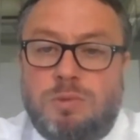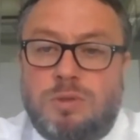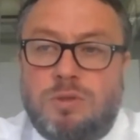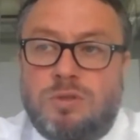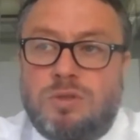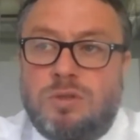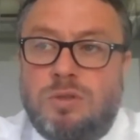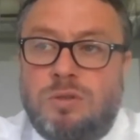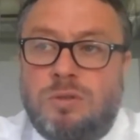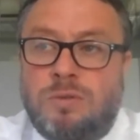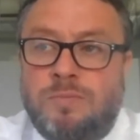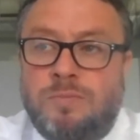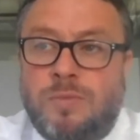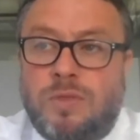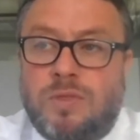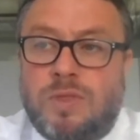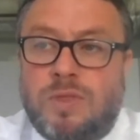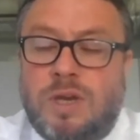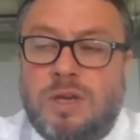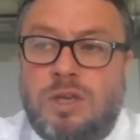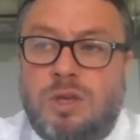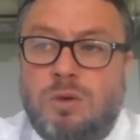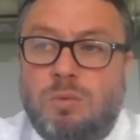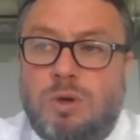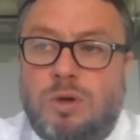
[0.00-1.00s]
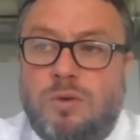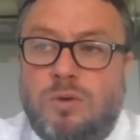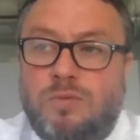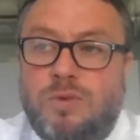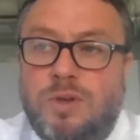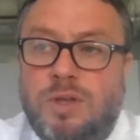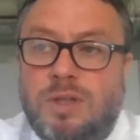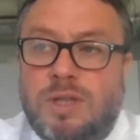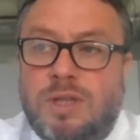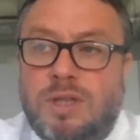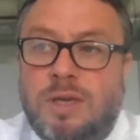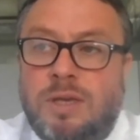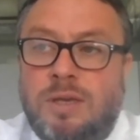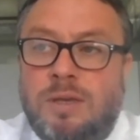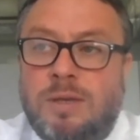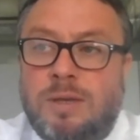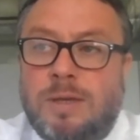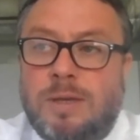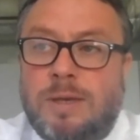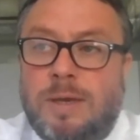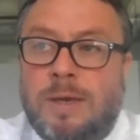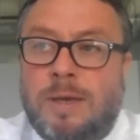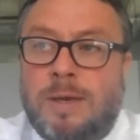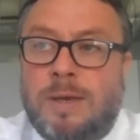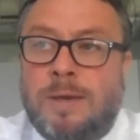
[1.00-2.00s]
So thank you all for your day,
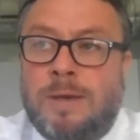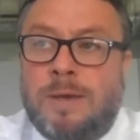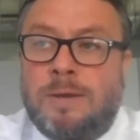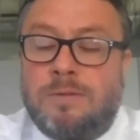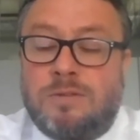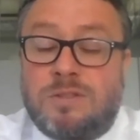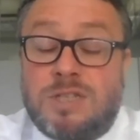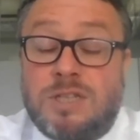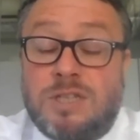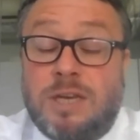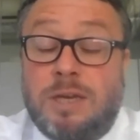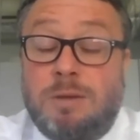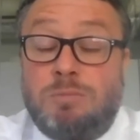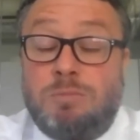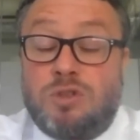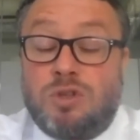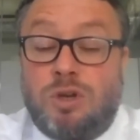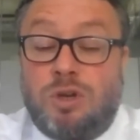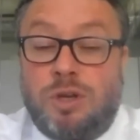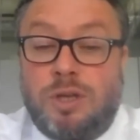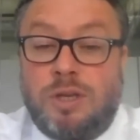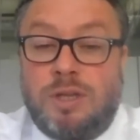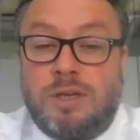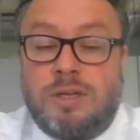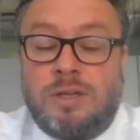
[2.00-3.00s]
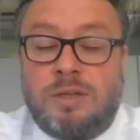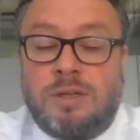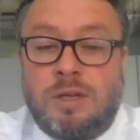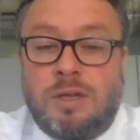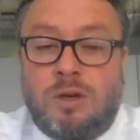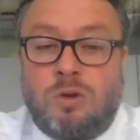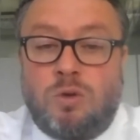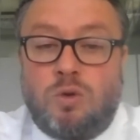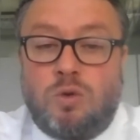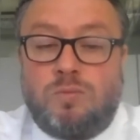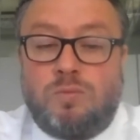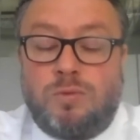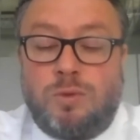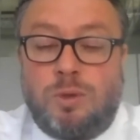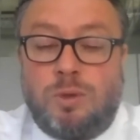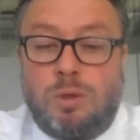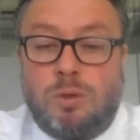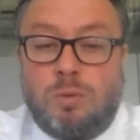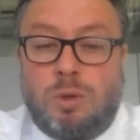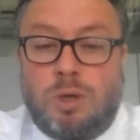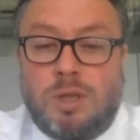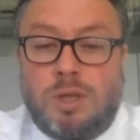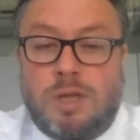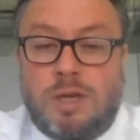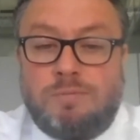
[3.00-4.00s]
uh, time, sorry, and I hope you
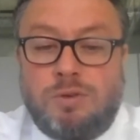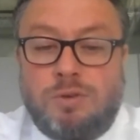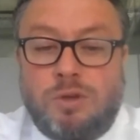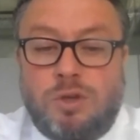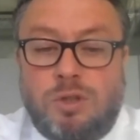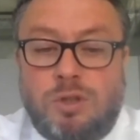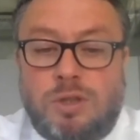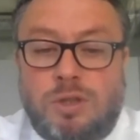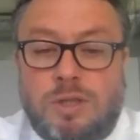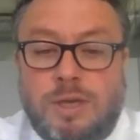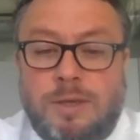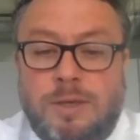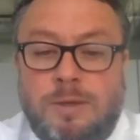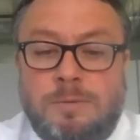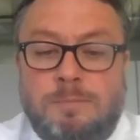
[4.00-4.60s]
all have a good day.